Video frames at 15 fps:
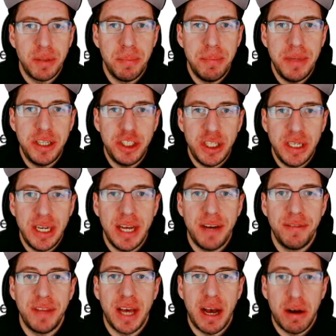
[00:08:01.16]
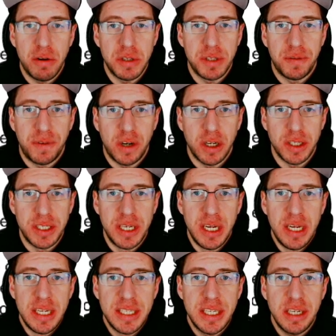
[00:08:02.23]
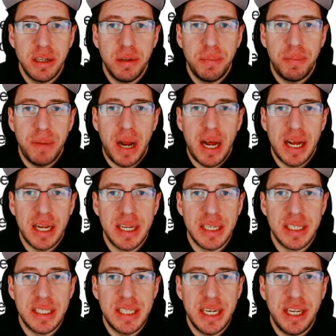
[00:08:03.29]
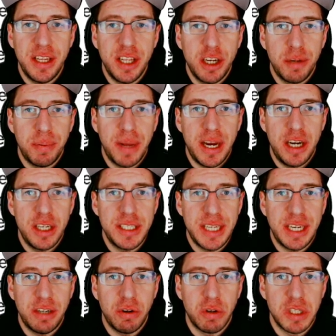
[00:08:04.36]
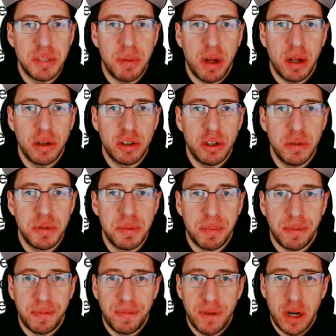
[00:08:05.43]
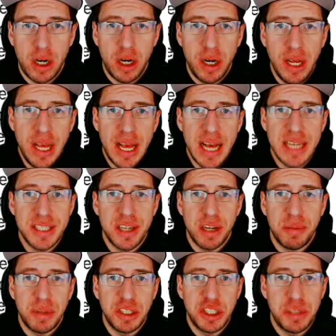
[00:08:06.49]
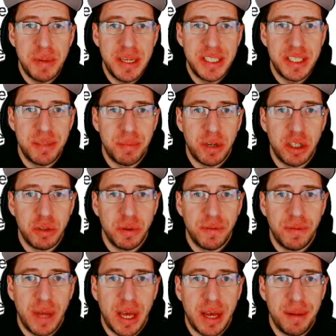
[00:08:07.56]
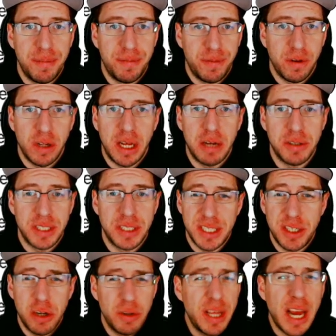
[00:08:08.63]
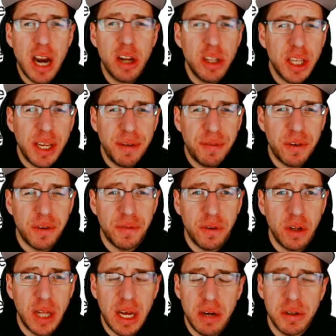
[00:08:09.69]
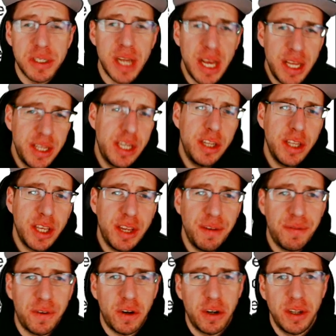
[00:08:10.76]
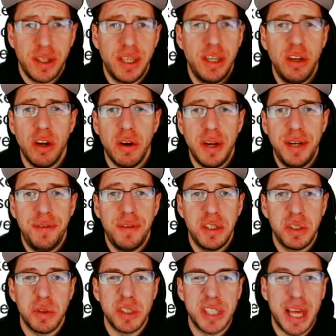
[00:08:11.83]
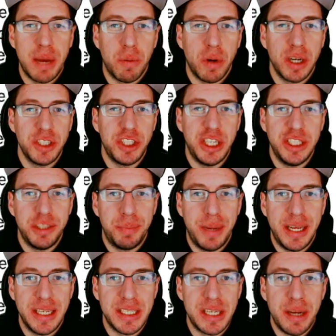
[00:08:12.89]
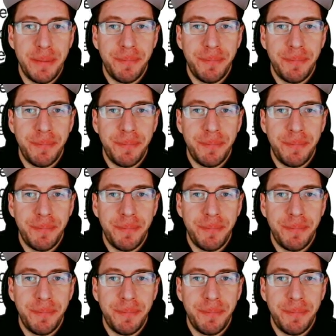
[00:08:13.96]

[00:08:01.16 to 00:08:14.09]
the mission of the house first. Singular players and or smaller groups preferred, as not much space to merge with full houses. So they aren't looking for a full house. They're looking for, you know, individuals that want to change pace.